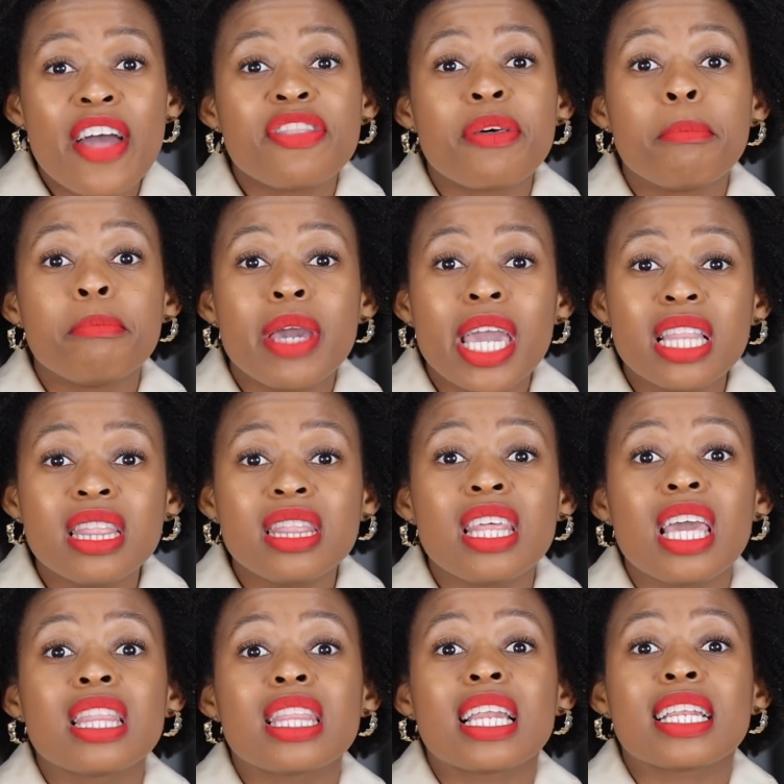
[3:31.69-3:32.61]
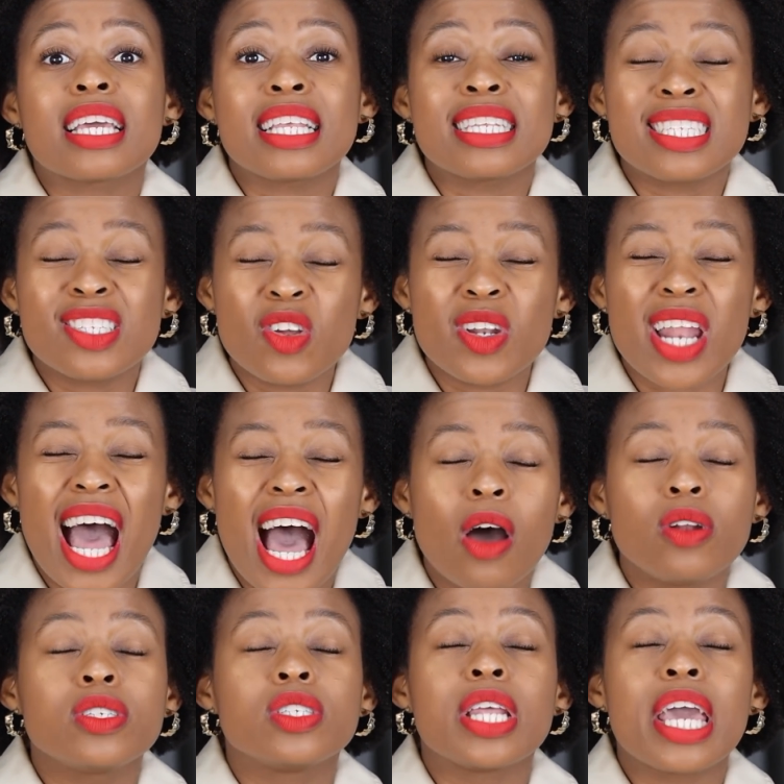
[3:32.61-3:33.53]
The main thing that stood
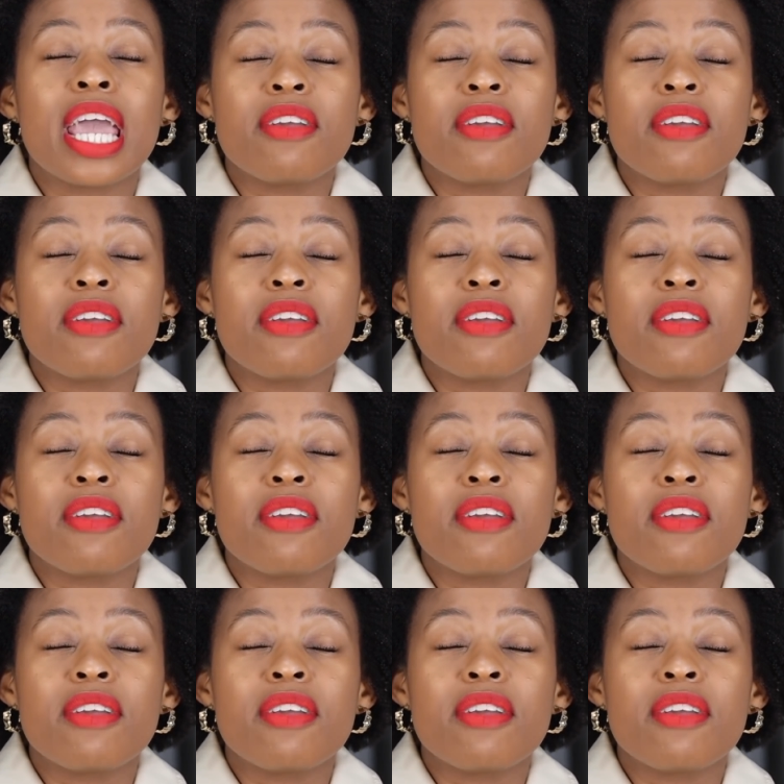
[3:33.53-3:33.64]
out in